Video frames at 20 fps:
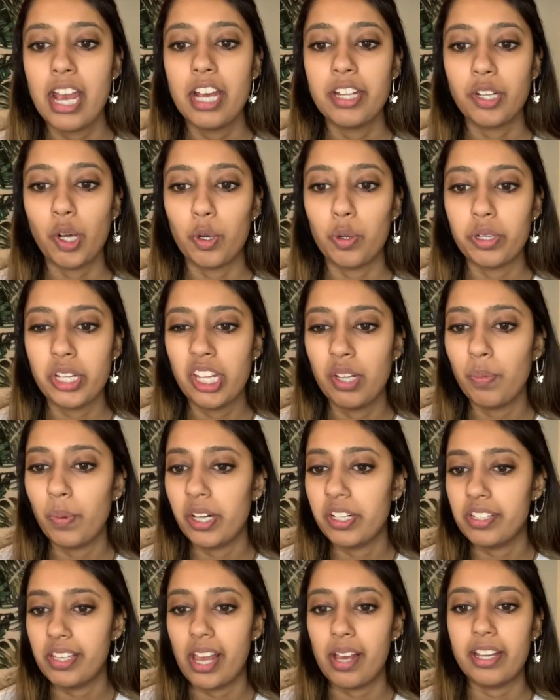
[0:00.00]
Total
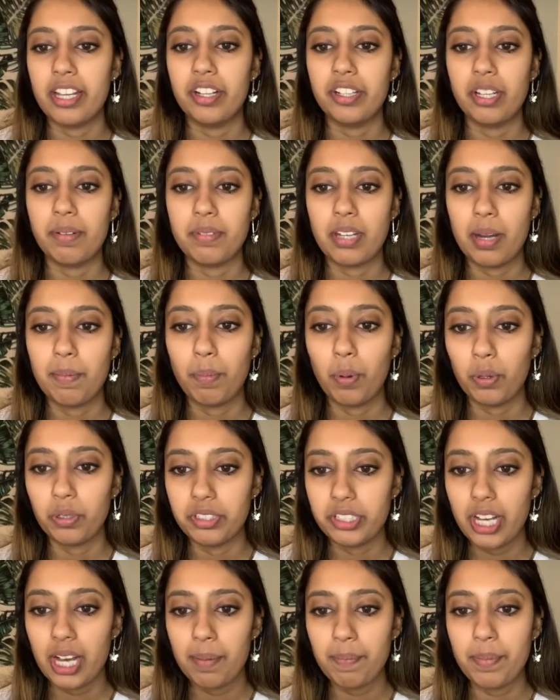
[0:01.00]
keywords that Helium 10
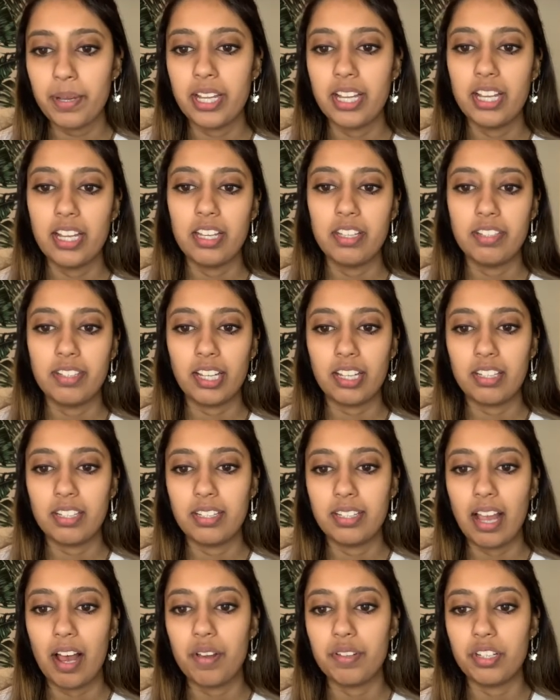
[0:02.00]
pulled up is
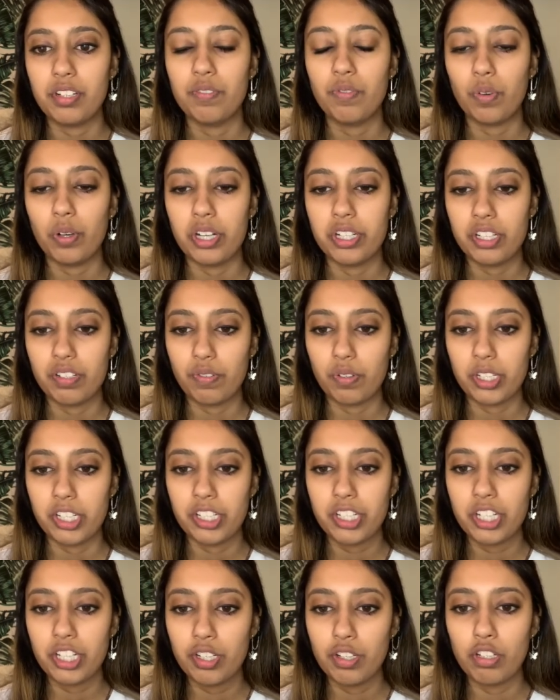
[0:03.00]

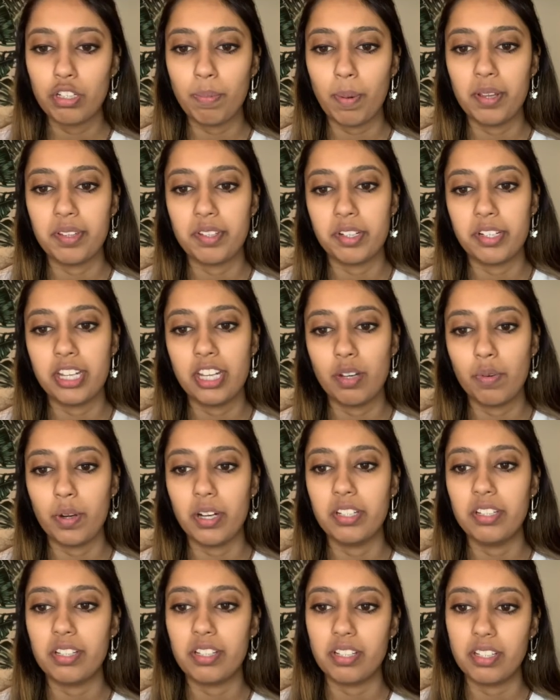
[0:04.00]
6,442, sponsored
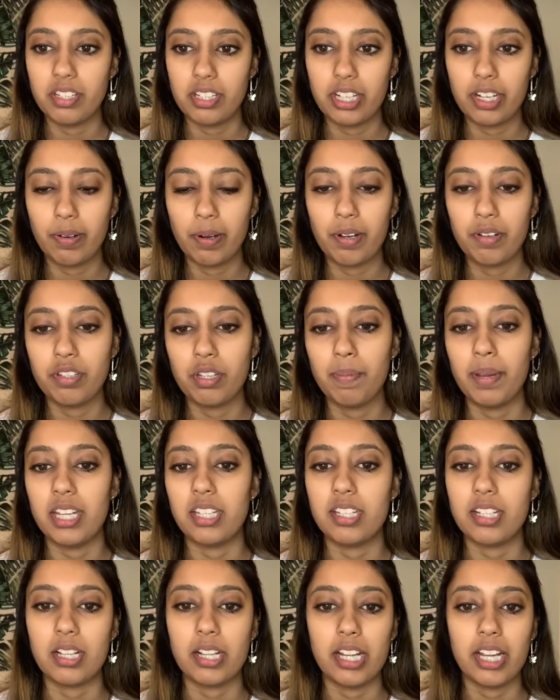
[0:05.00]
keywords 0, so
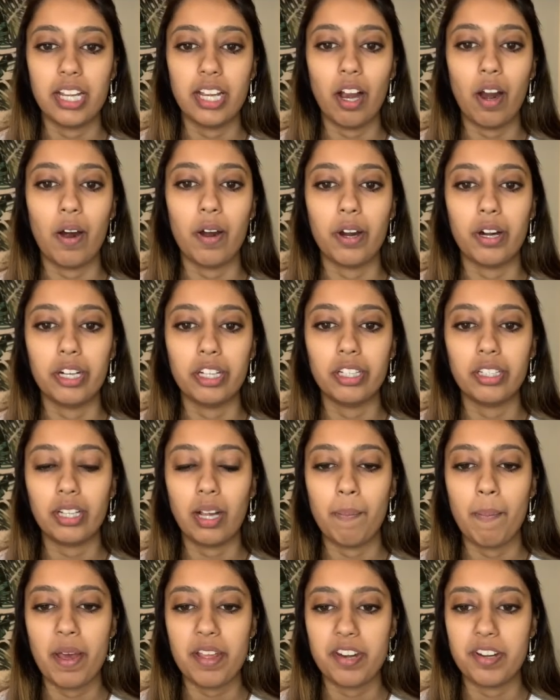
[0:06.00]
basically our
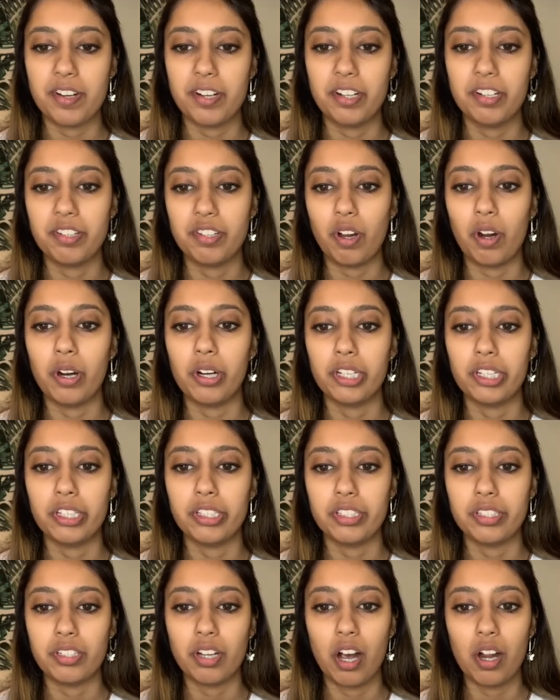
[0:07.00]
competitors are
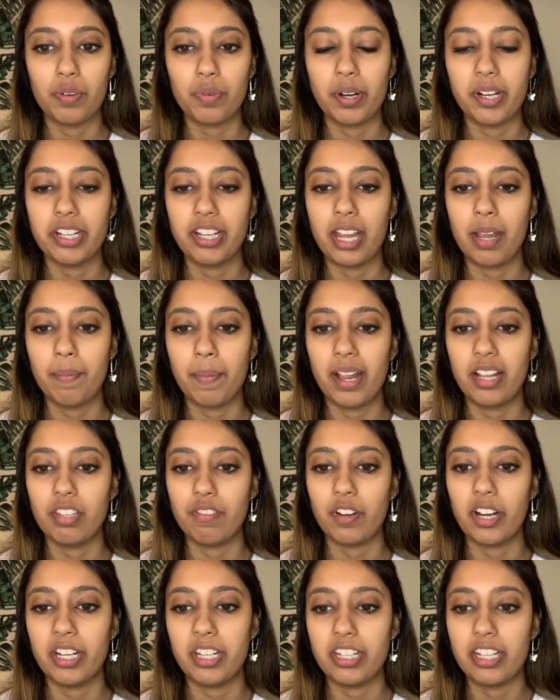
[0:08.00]
not running campaigns
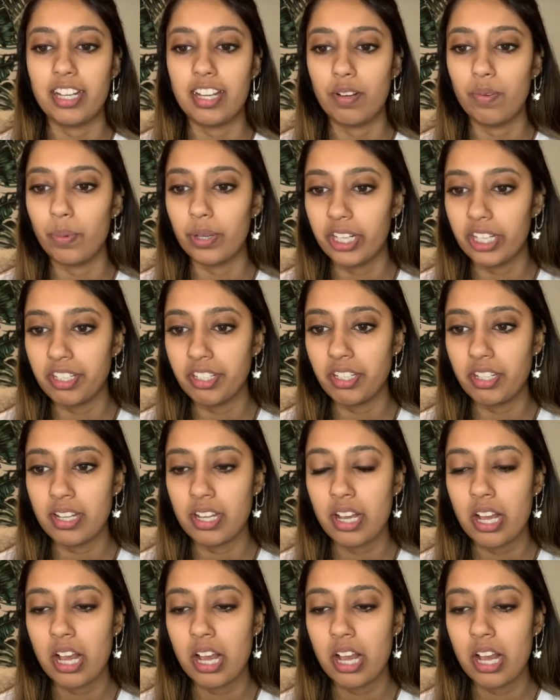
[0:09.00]
for any keywords.